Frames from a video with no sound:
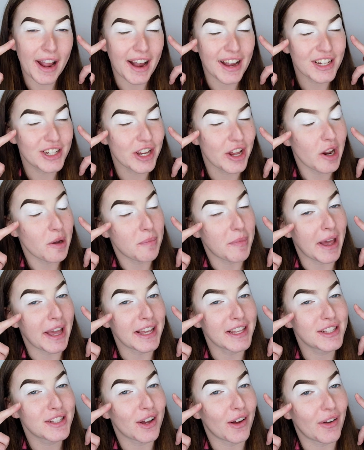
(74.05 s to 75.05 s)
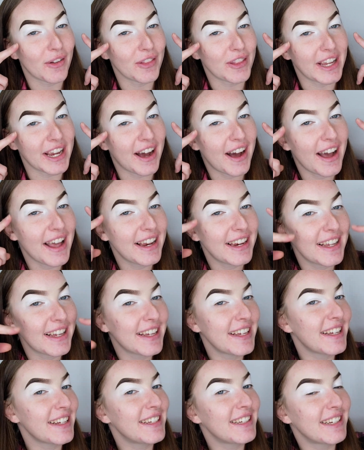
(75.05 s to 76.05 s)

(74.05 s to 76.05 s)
eyeshadow base on the eyelid.